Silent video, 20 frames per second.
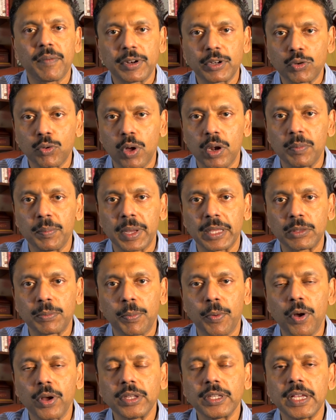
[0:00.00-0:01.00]
12-month
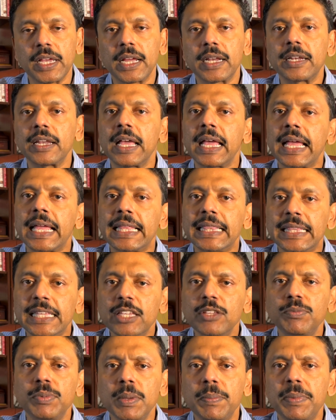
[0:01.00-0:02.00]
project,
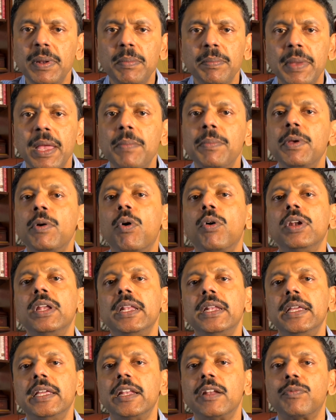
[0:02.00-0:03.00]
these people may be only
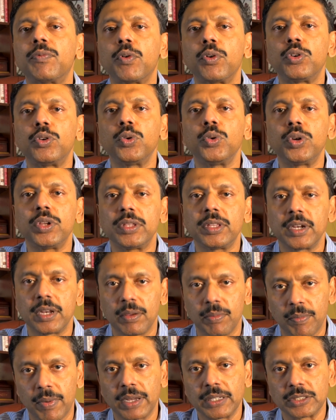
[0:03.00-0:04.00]
needed for 2 to 3
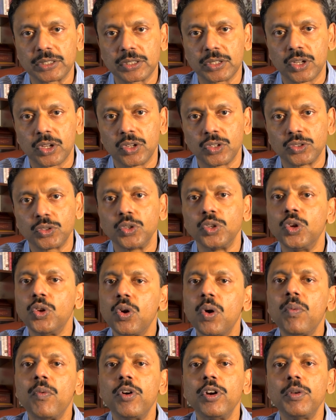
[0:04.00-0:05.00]
months. So you
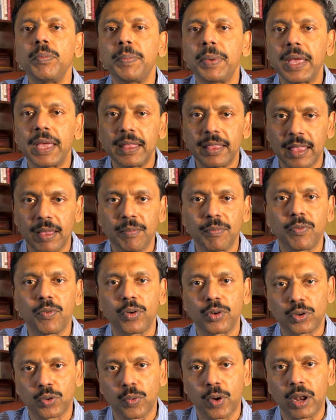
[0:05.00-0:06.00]
don't want to pay them for
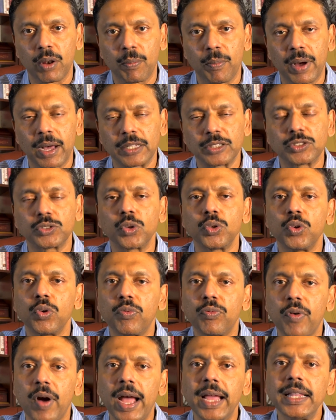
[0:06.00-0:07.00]
12 months. So you
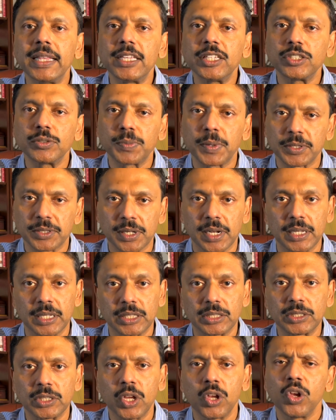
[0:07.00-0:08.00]
find these
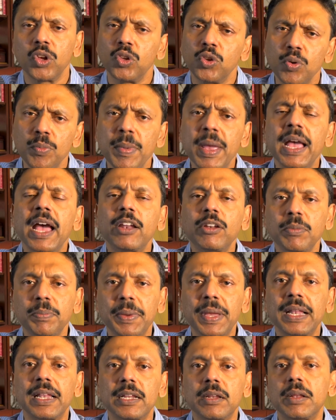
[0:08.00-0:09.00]
specialists, you may have to
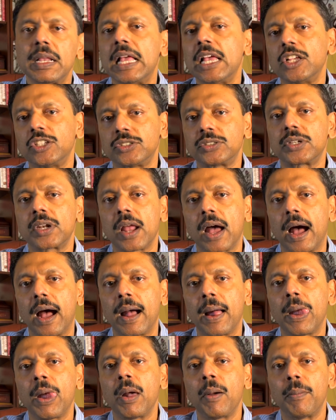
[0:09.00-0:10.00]
pay a little extra,
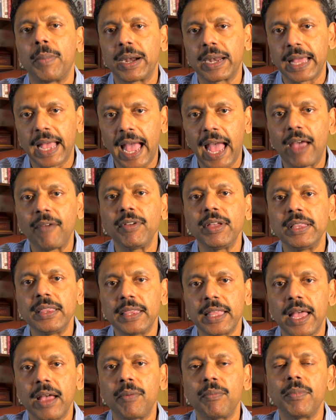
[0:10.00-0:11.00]
but having
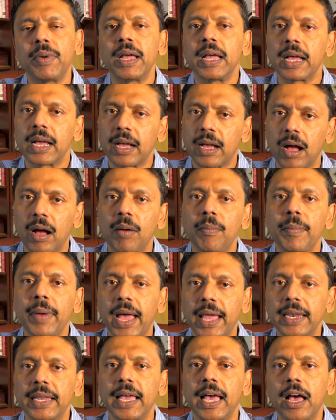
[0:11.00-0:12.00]
them come
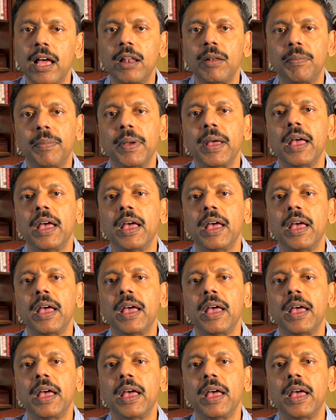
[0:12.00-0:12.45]
and help